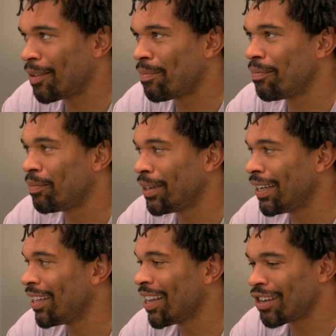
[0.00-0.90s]
to put
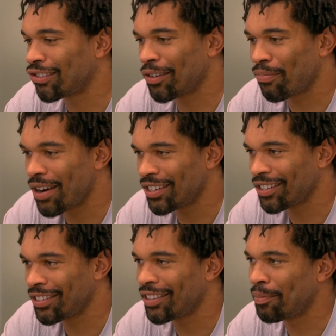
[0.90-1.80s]
any extra
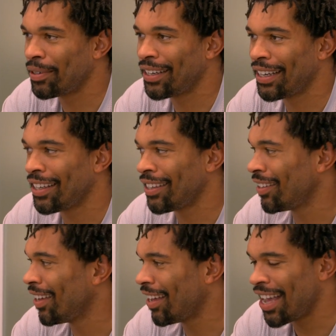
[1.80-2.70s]
pressure or put any
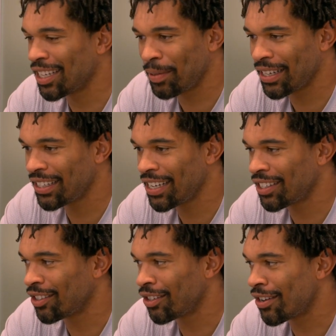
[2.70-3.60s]

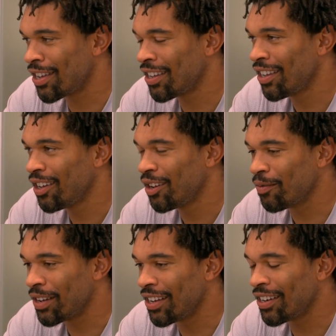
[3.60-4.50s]
expectations on it
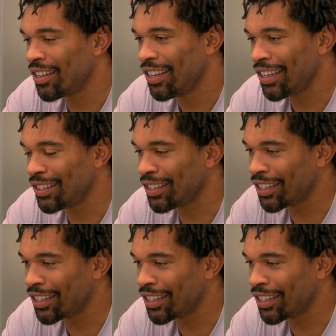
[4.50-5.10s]
when it's